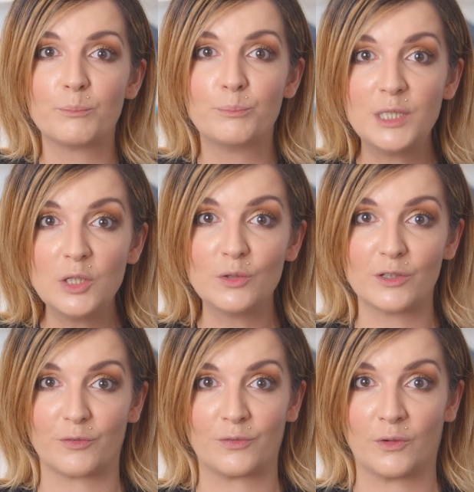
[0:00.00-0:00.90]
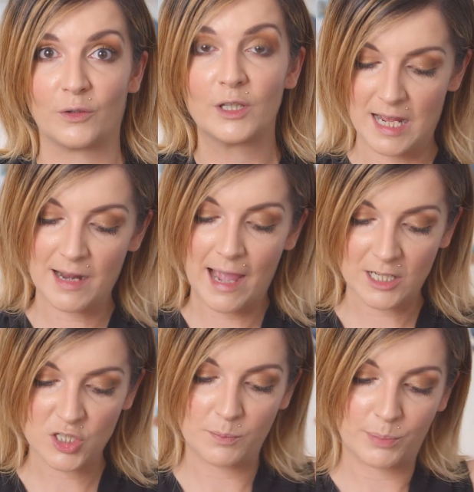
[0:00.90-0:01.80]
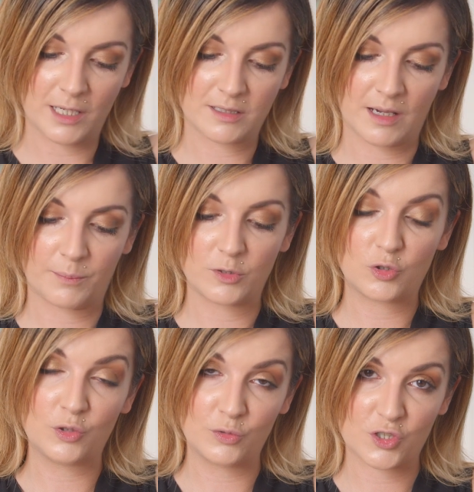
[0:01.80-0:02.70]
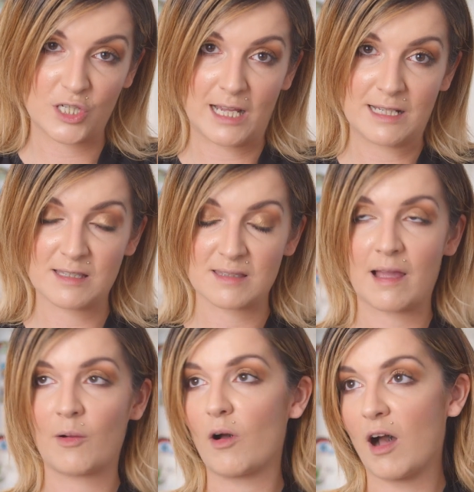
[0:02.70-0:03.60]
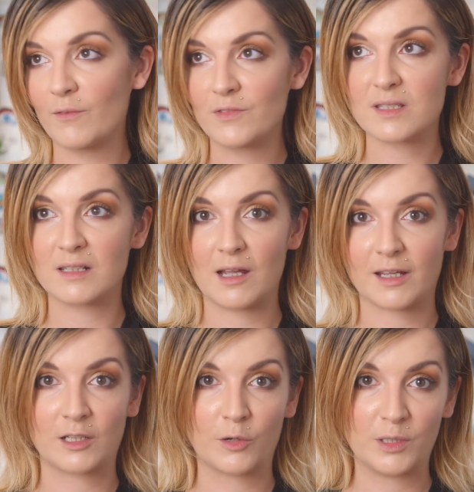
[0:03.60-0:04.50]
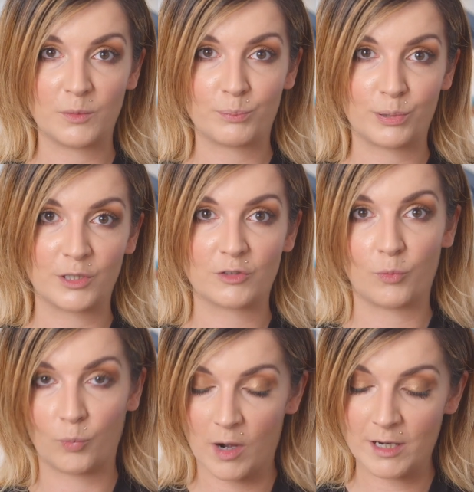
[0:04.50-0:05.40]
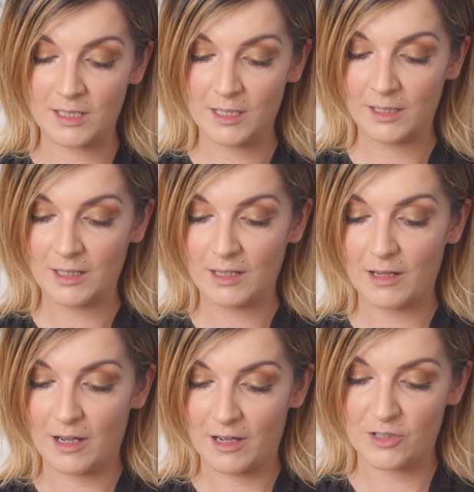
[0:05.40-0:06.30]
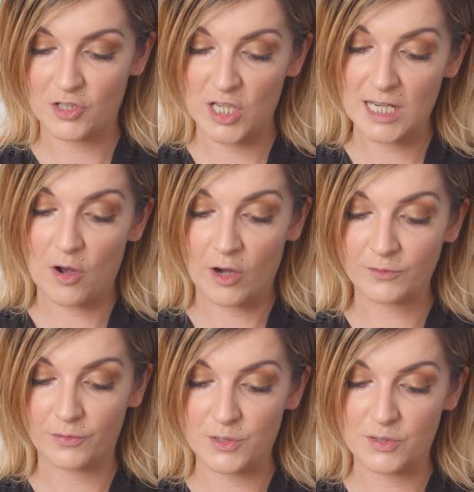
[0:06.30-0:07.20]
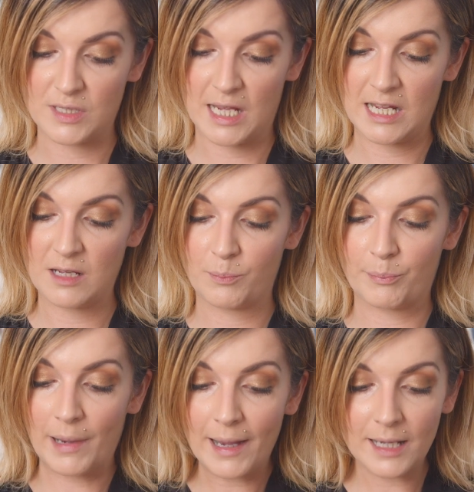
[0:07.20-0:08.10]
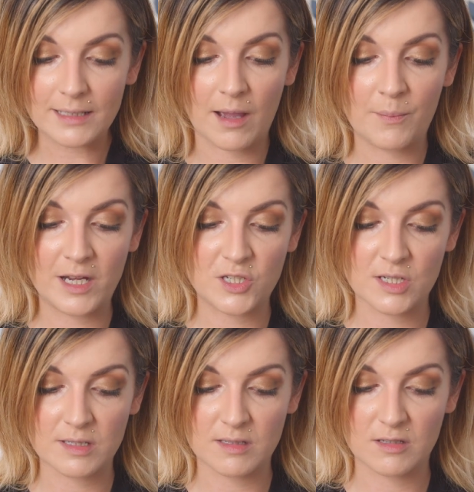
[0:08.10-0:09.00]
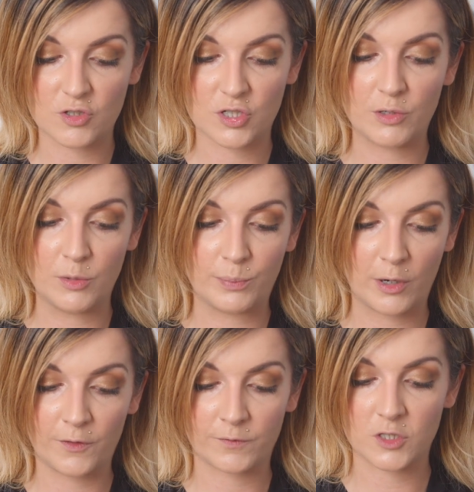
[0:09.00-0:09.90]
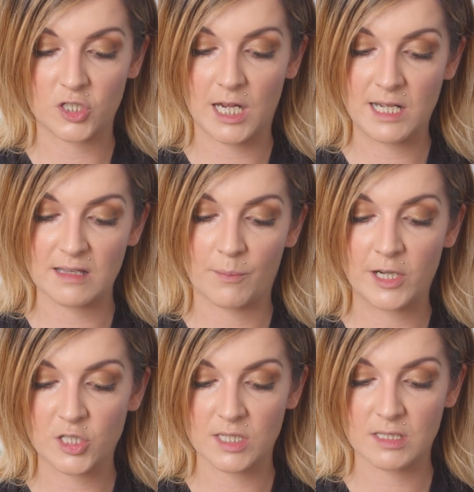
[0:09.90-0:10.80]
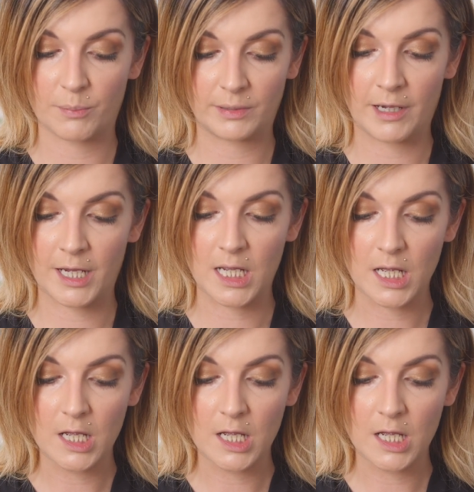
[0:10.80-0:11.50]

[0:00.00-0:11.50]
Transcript: beautiful. And I actually picked up two shades. Now, obviously I can only put one uh, shade on for today, but I might just show you both of the shades. I might just apply